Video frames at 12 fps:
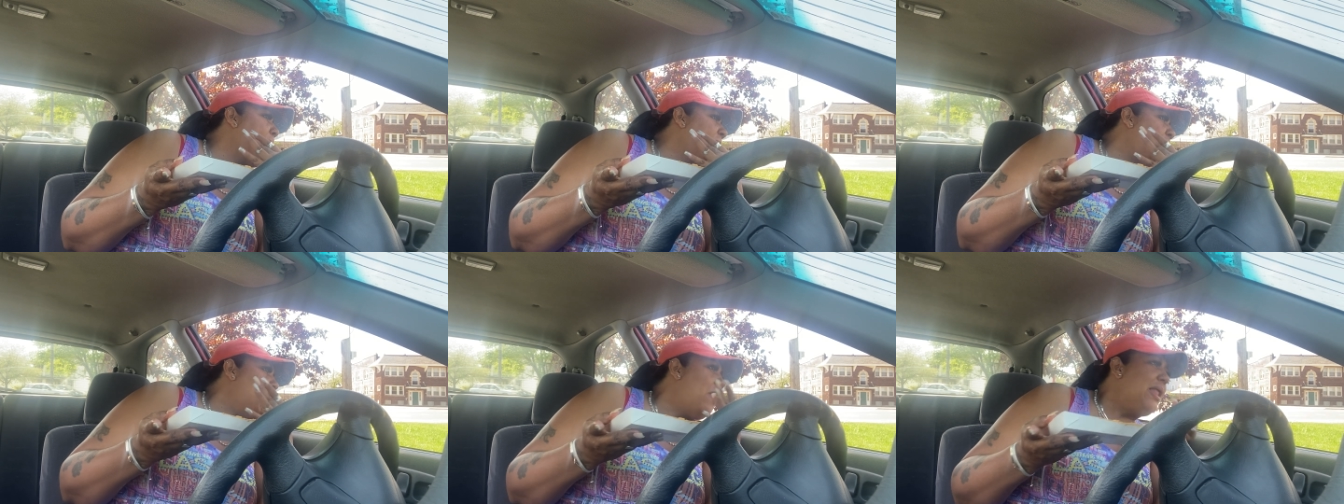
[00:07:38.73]

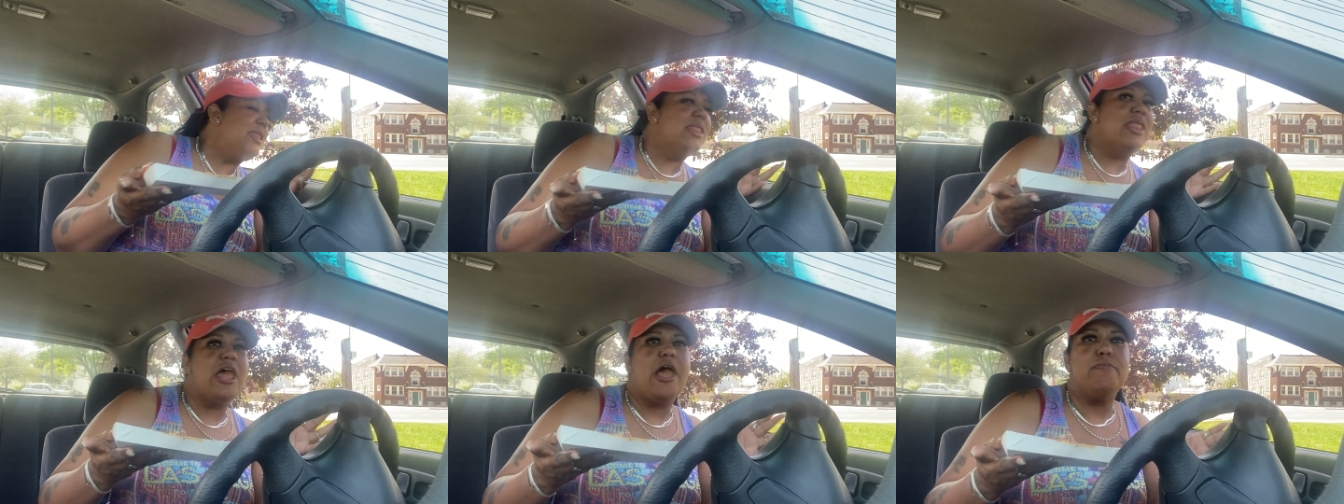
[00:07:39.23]
On my
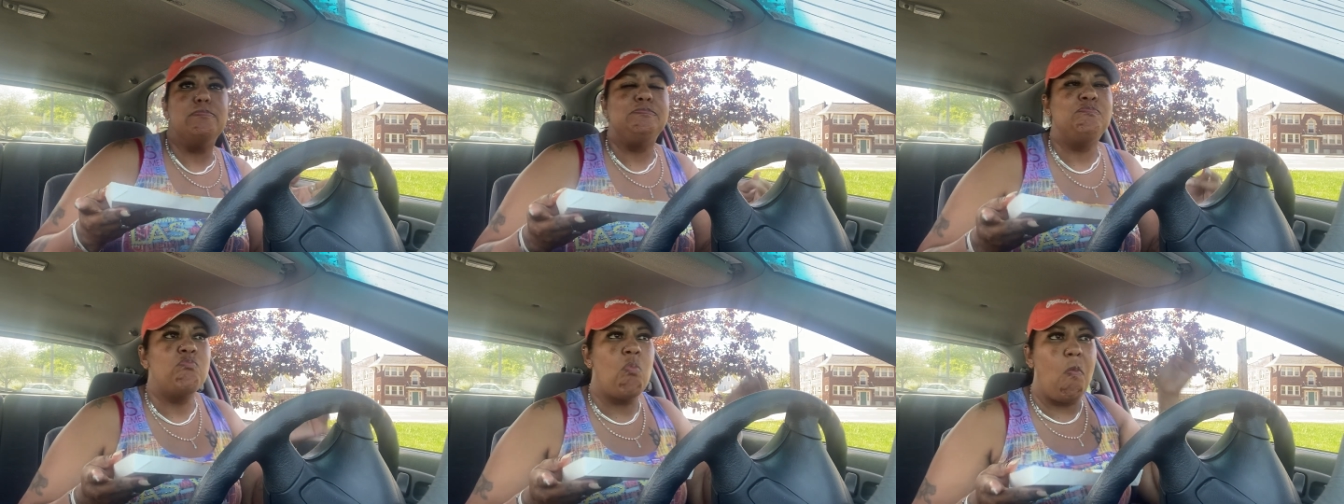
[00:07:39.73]
lip.
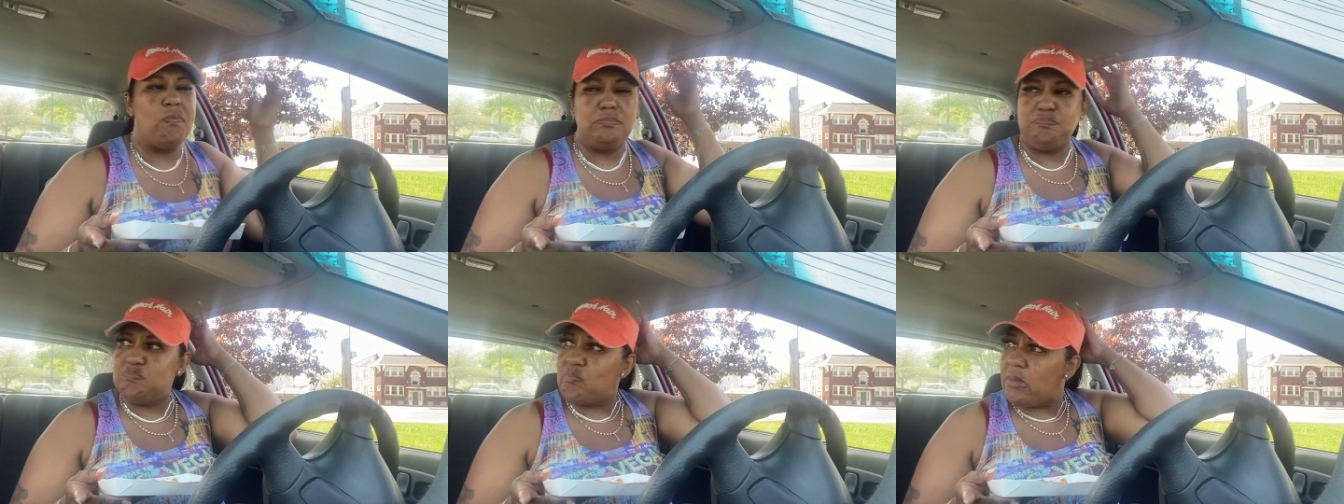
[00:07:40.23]
Mmm,
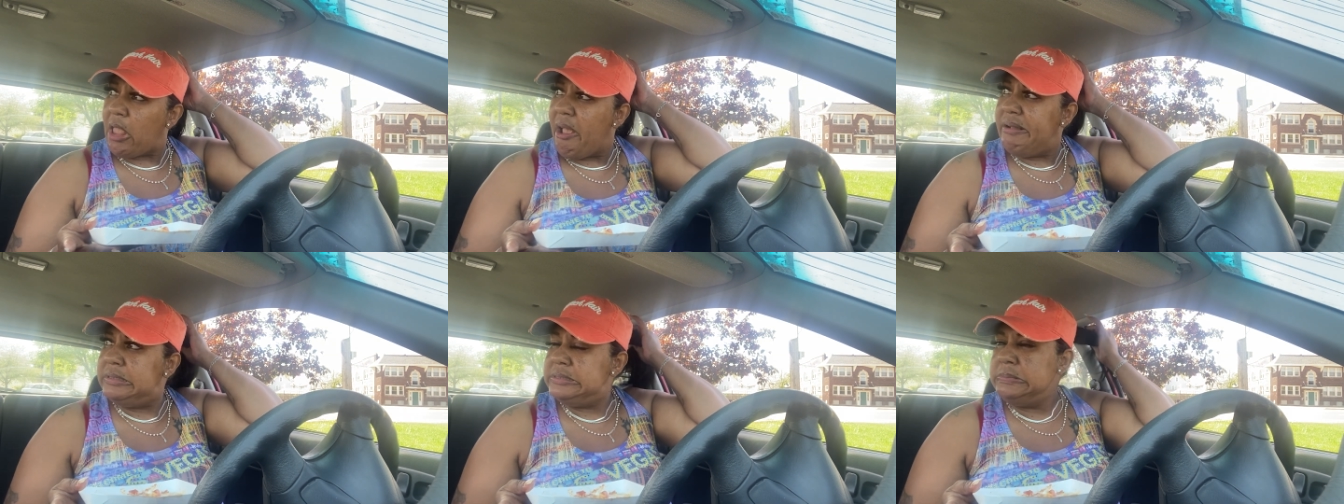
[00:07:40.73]

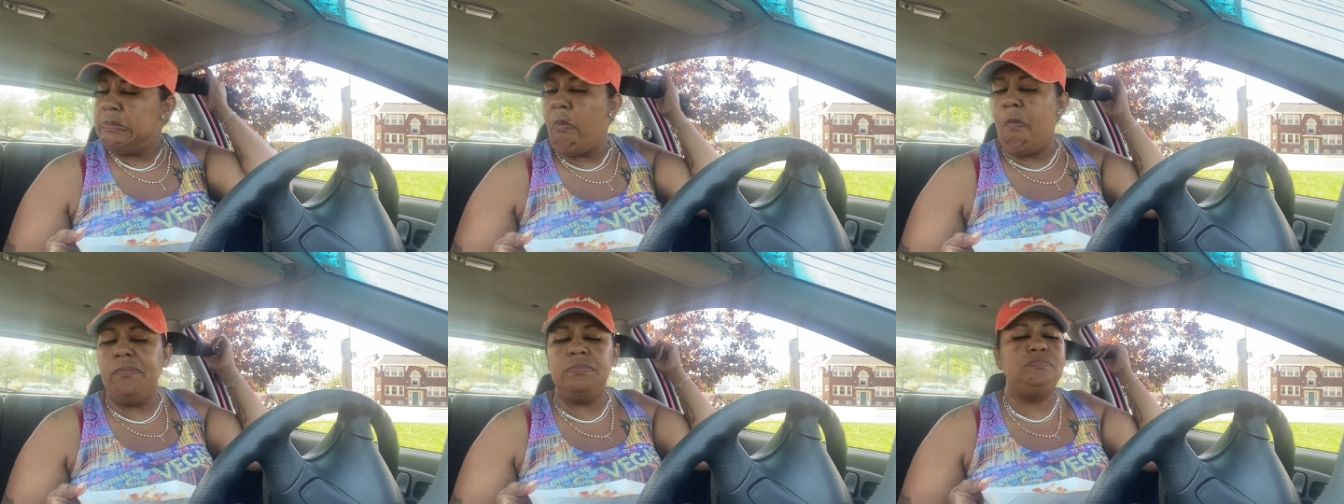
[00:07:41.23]

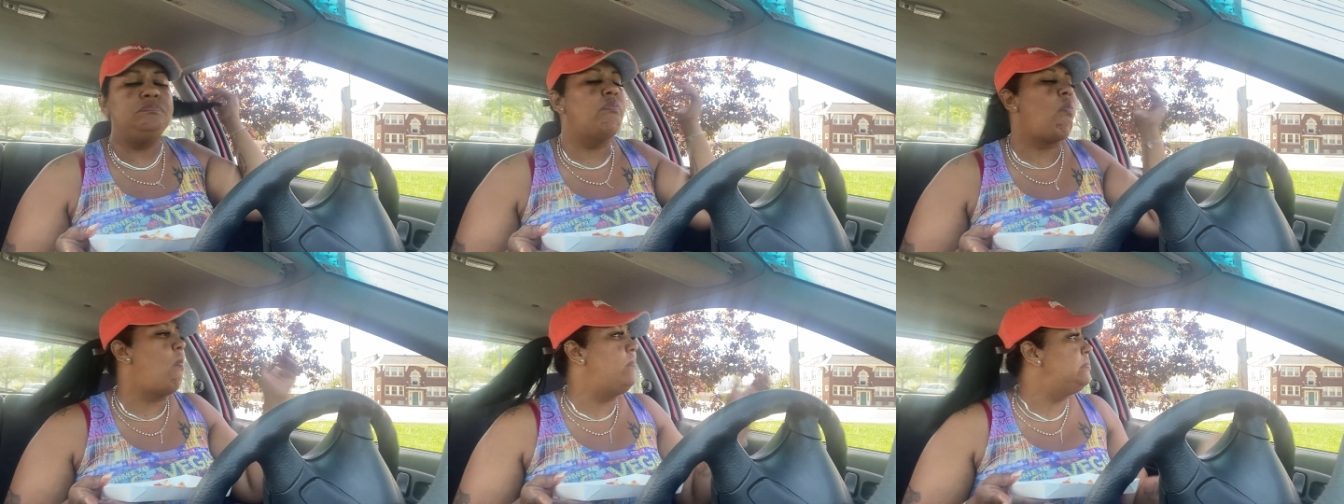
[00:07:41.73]
mmm,
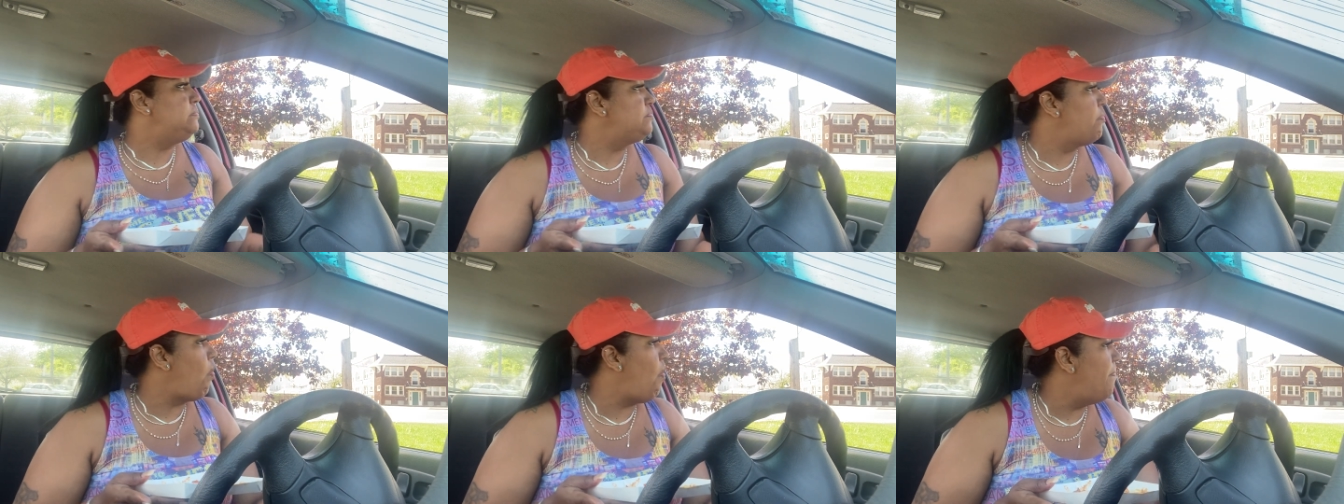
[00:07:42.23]

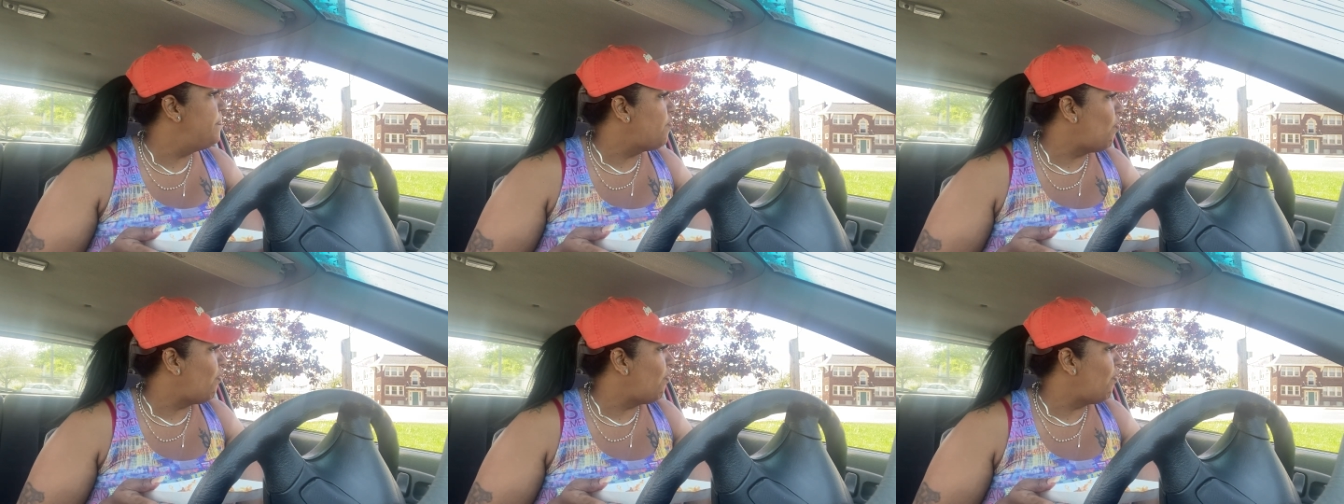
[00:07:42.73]
mmm. mm,